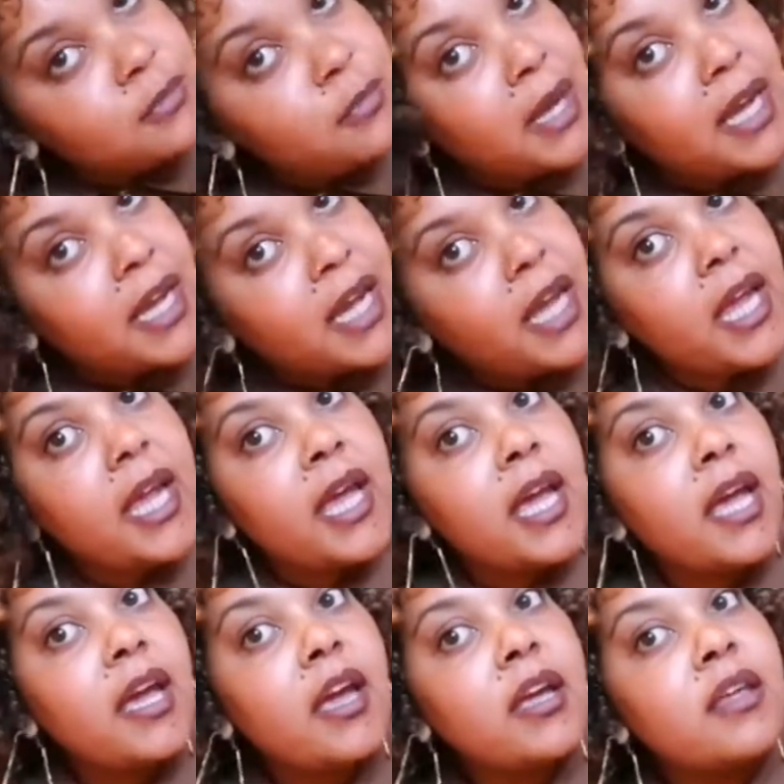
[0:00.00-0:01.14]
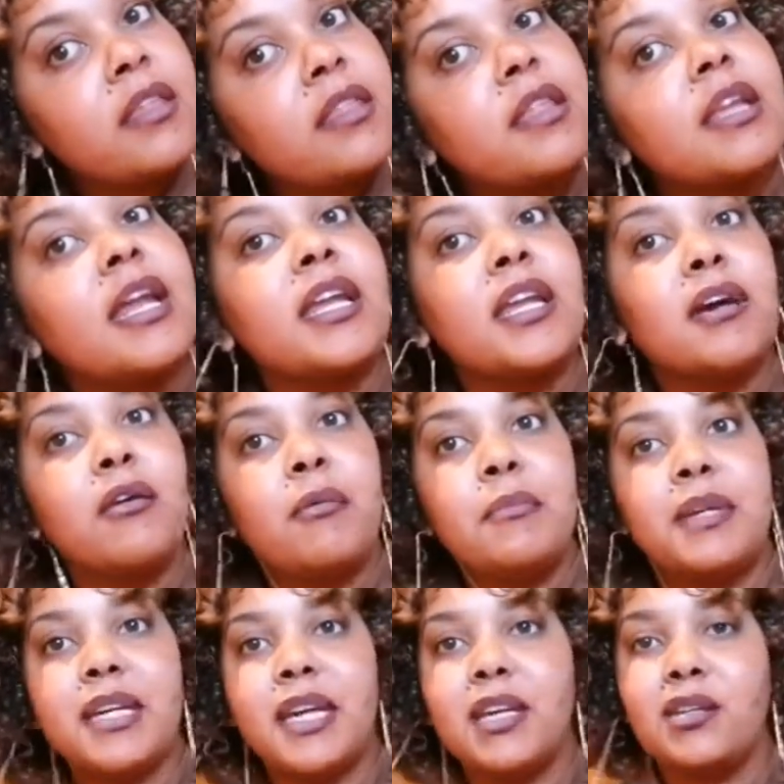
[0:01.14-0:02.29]
in my hair. Then I know I'm
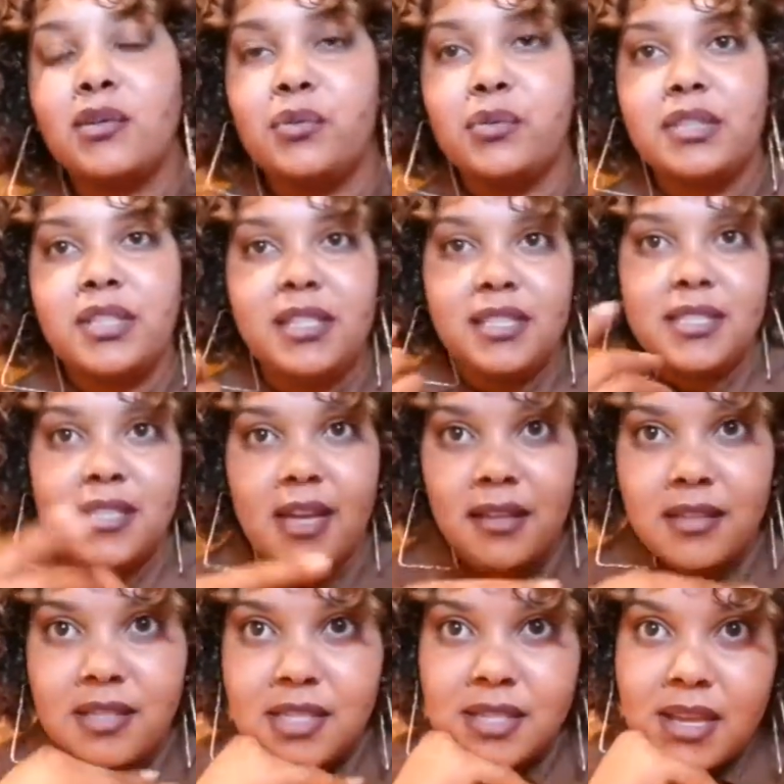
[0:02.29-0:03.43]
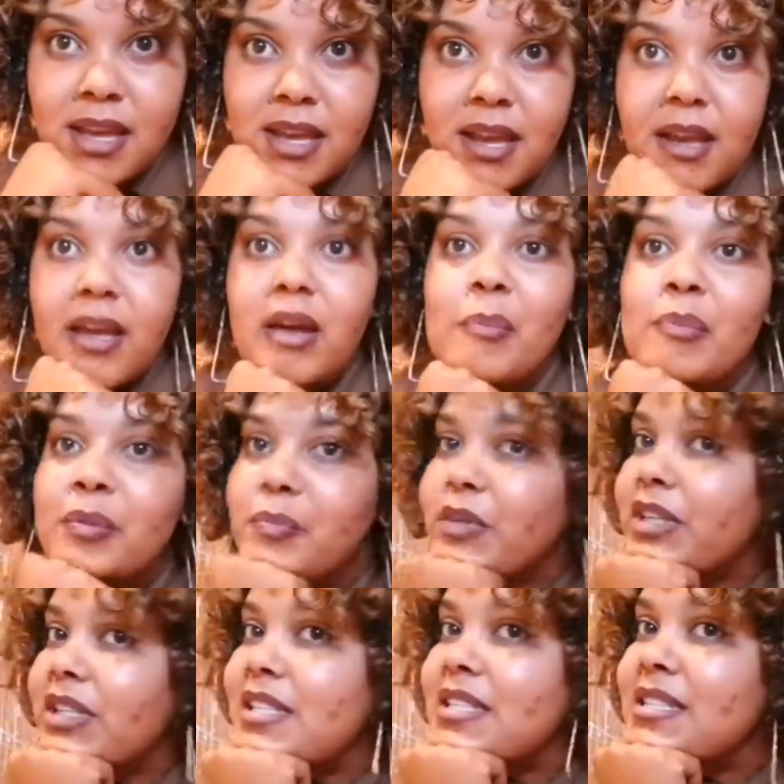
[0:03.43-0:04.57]
gonna get good results. But I'm
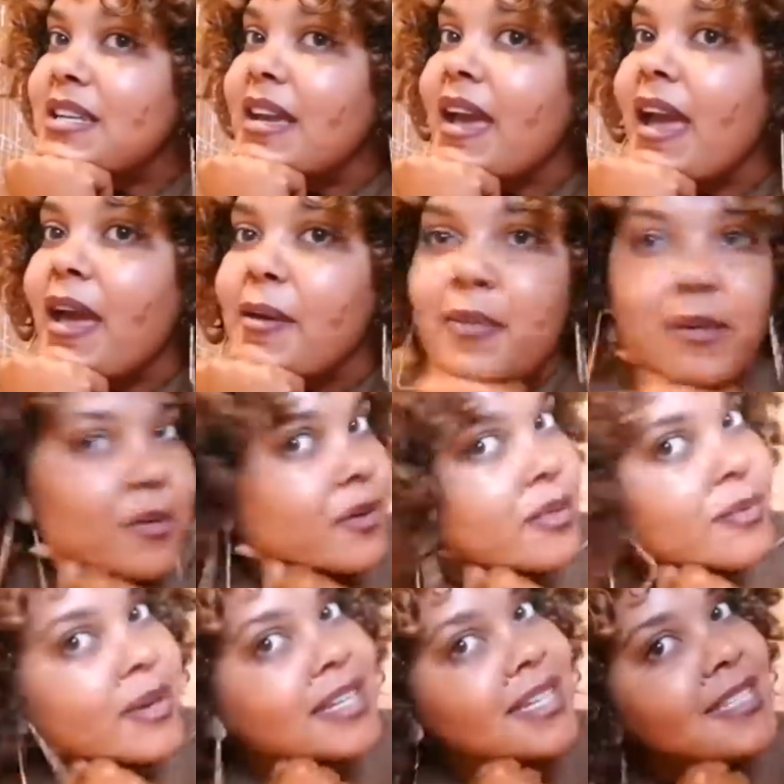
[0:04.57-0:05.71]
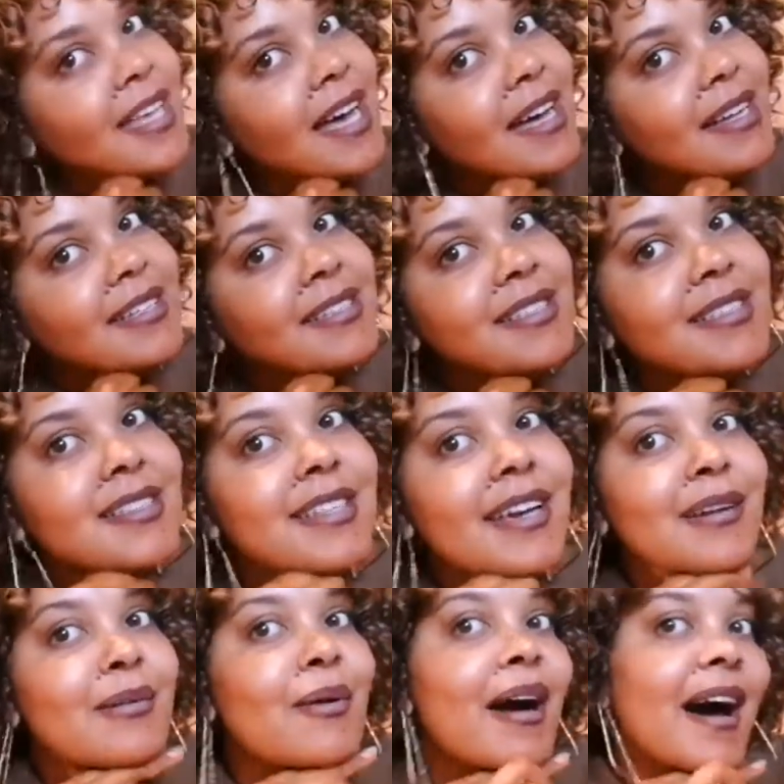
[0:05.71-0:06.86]
honestly happy with my results.
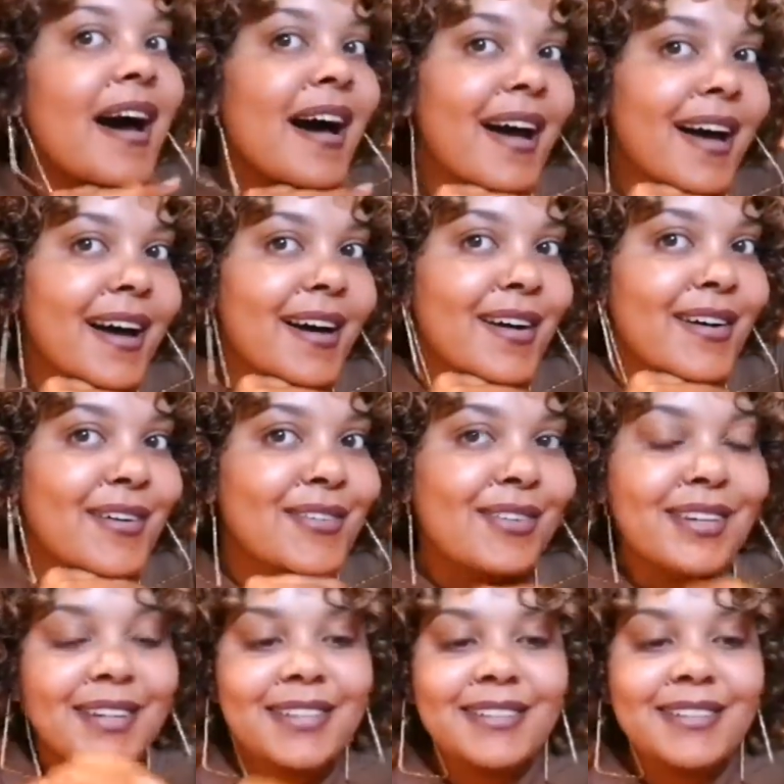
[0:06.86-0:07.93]
Like, wow.